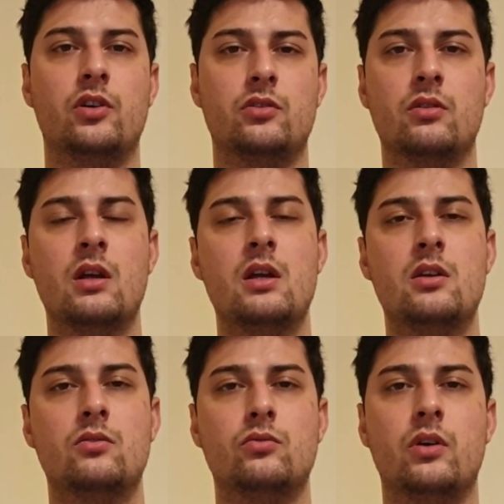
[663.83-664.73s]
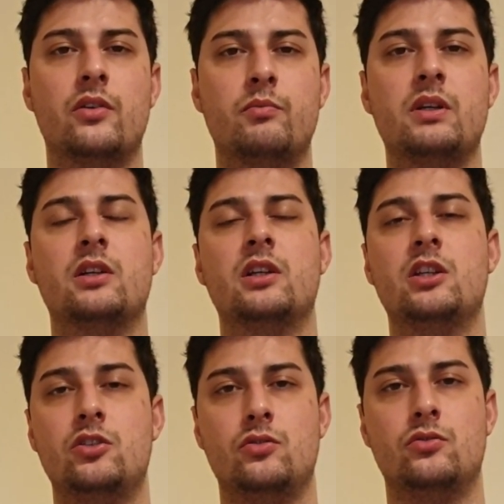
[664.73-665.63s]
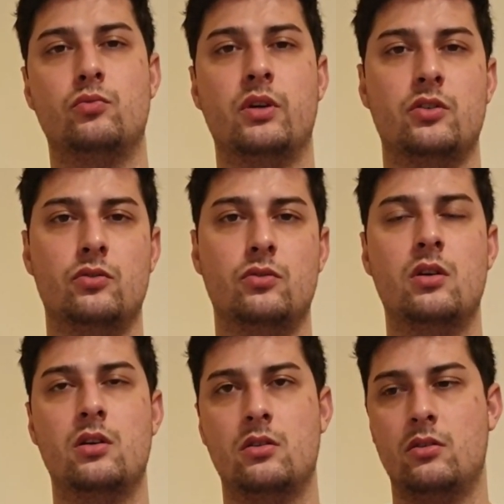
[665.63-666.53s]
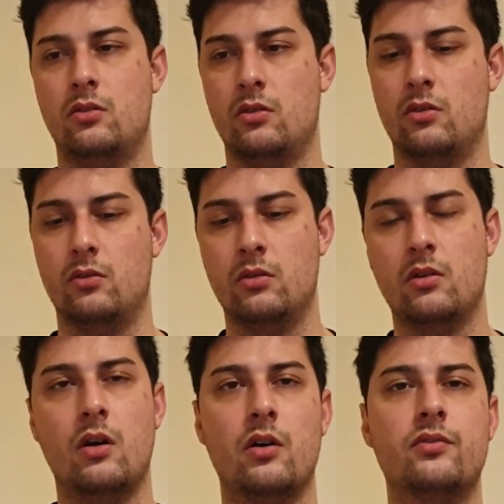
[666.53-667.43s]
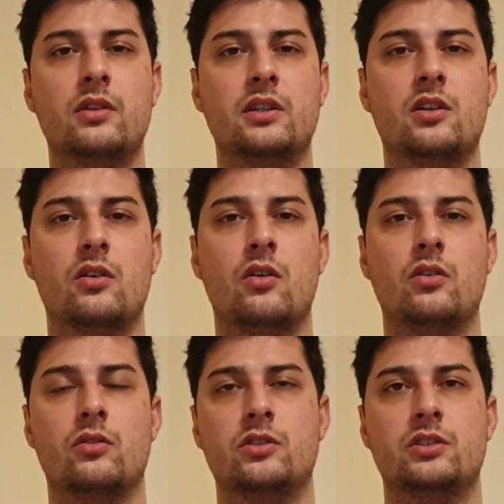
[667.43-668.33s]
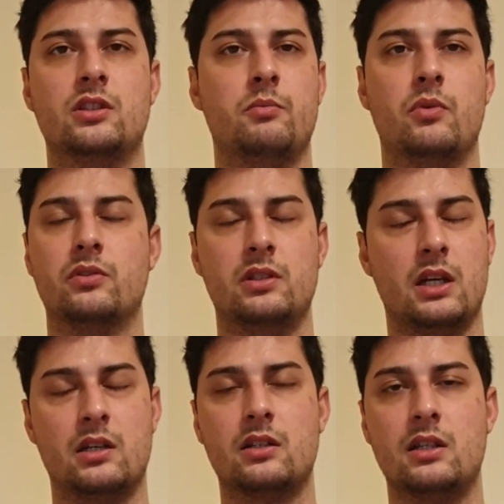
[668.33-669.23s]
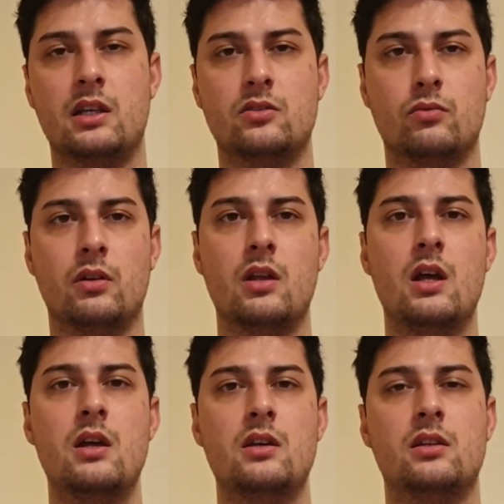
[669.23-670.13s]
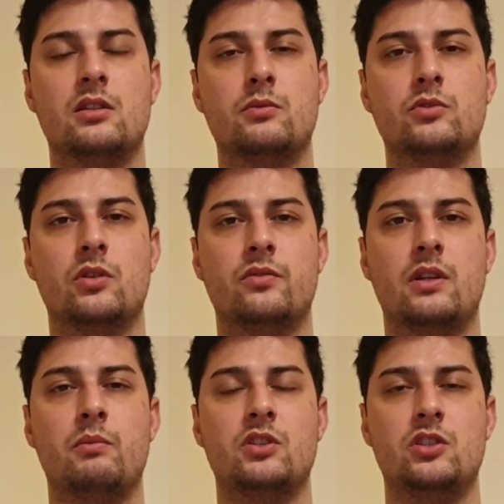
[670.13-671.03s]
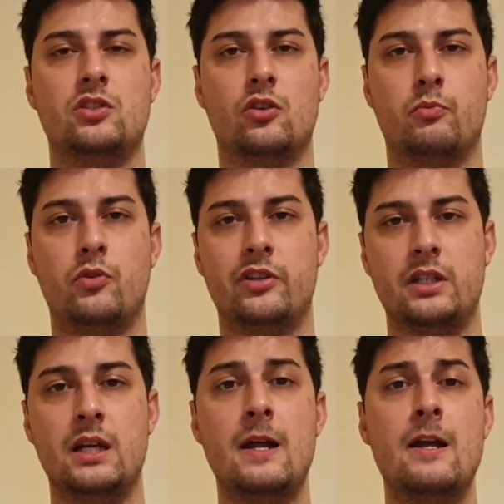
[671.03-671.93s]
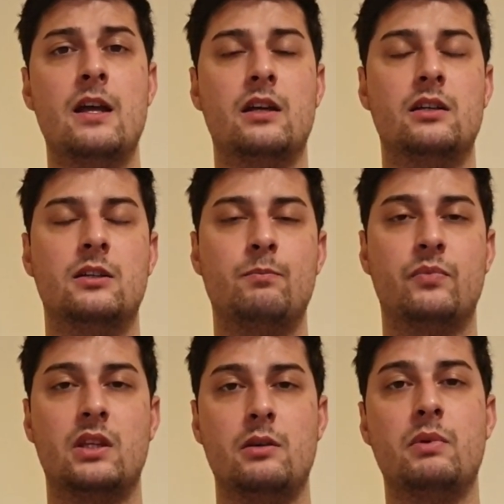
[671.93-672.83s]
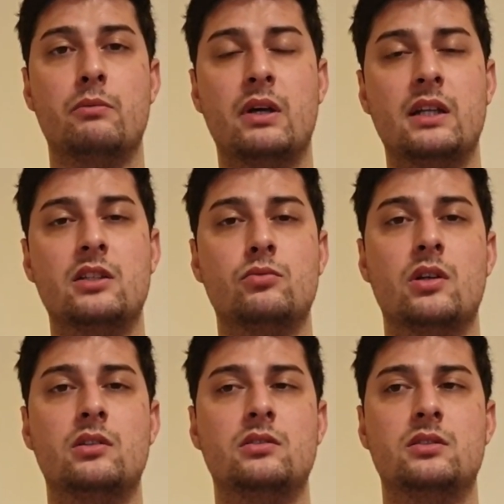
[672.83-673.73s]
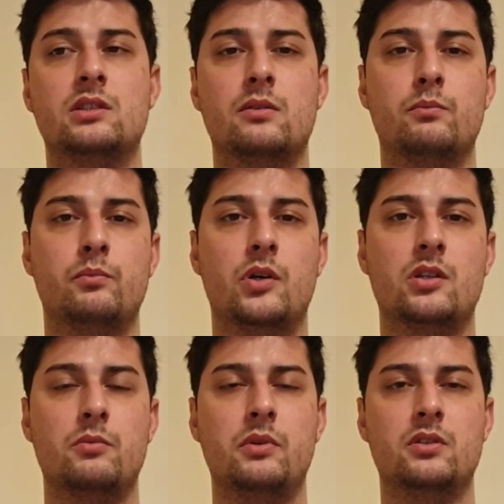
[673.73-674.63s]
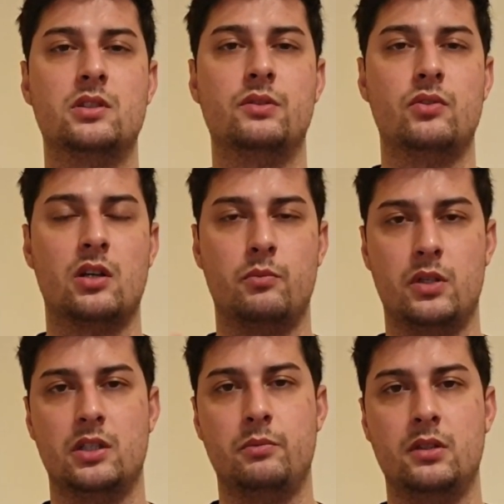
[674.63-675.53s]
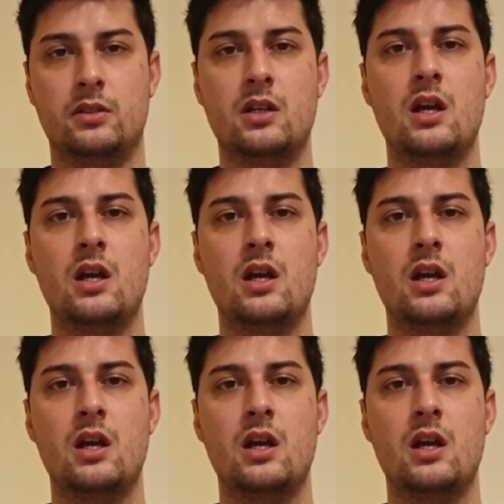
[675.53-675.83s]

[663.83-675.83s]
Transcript: you to have bigger issues when you go off later on, or just keep on TRT as well, in terms of damaging your body. Keep in mind as well, some bodybuilders, if you are a bodybuilder,